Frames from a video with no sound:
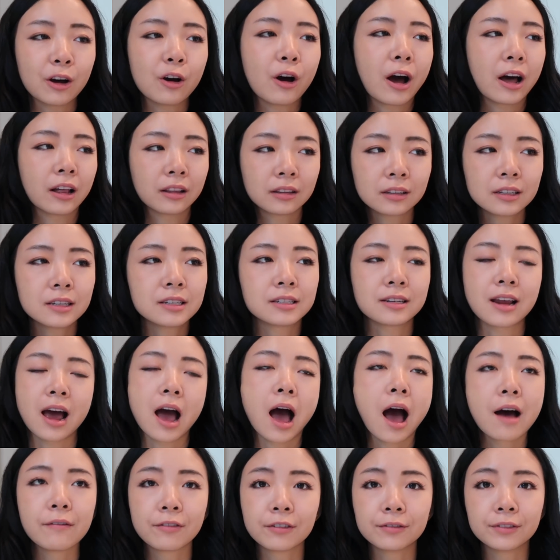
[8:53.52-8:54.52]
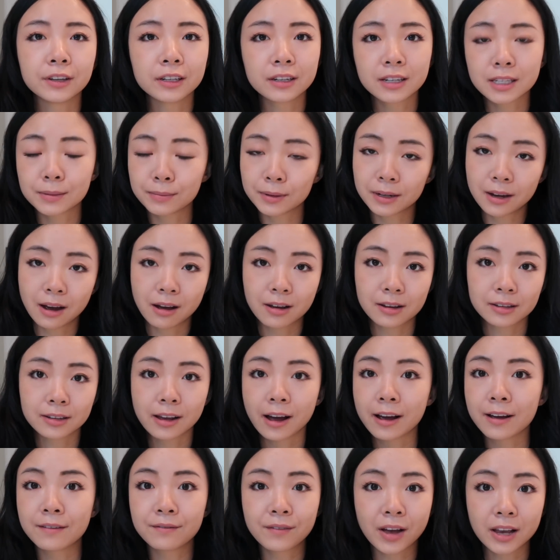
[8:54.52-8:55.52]
at least half of it is because
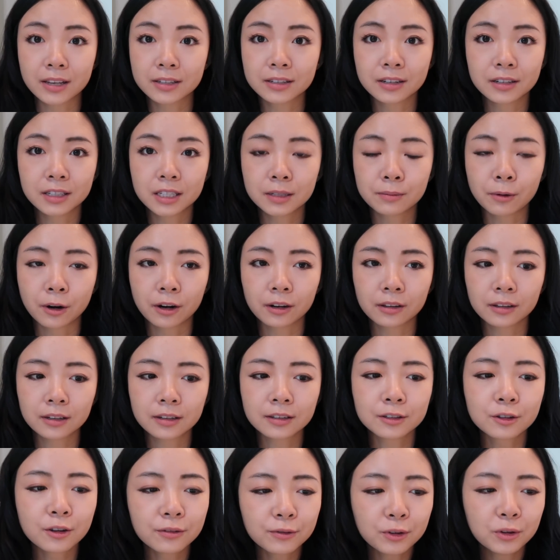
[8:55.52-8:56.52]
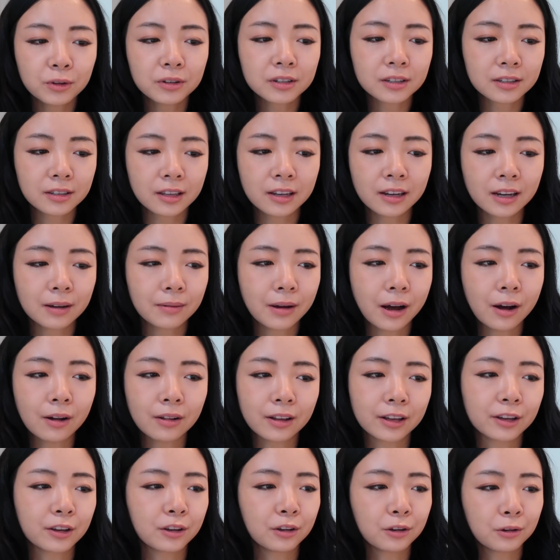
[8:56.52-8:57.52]
I invested smartly. So if you just think
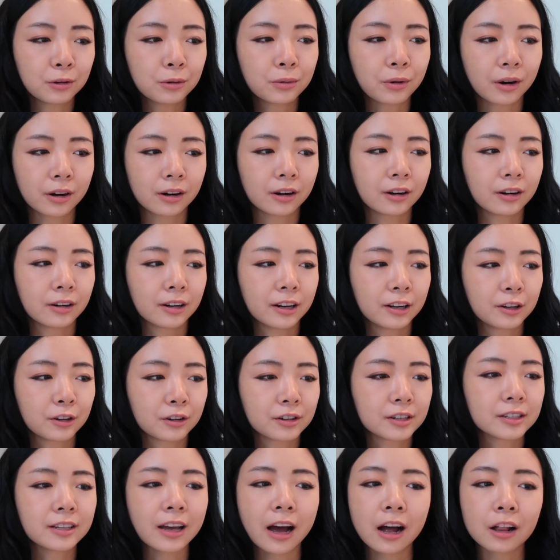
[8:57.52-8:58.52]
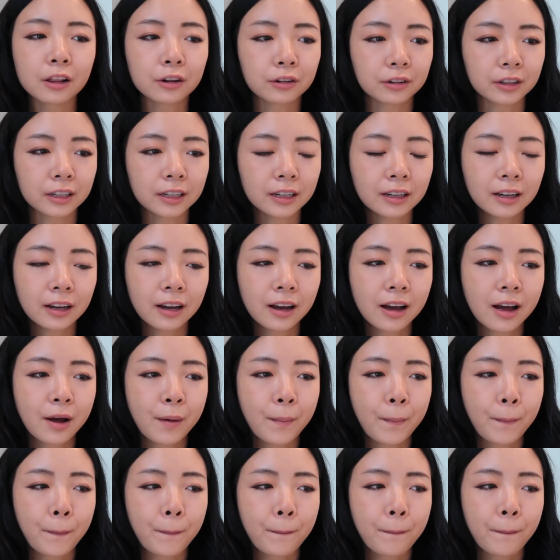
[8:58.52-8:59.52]
about, like, you are earning your salary,
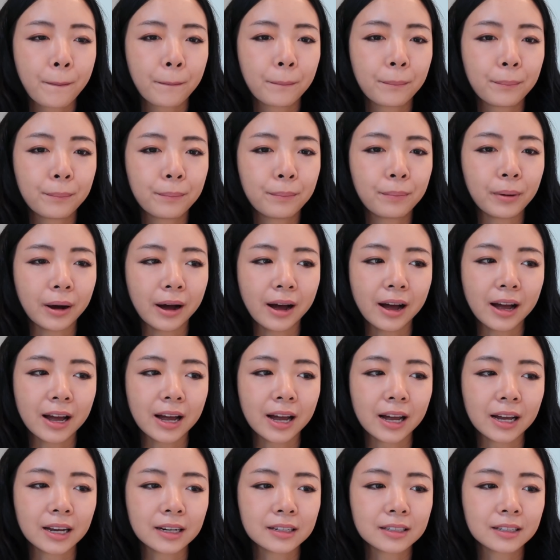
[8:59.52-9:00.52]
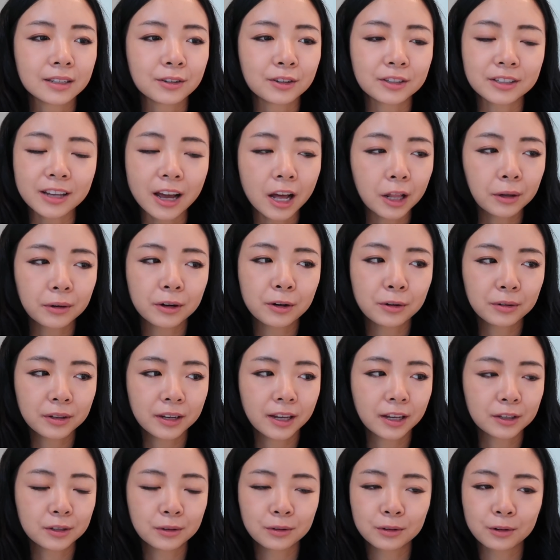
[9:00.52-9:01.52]
but your salary
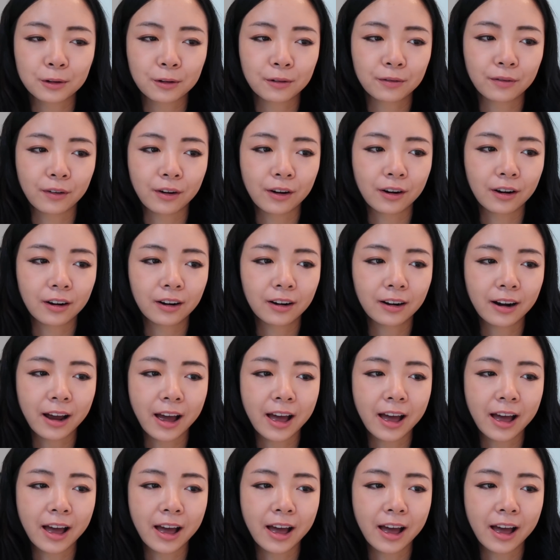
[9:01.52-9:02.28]
only gets you so far,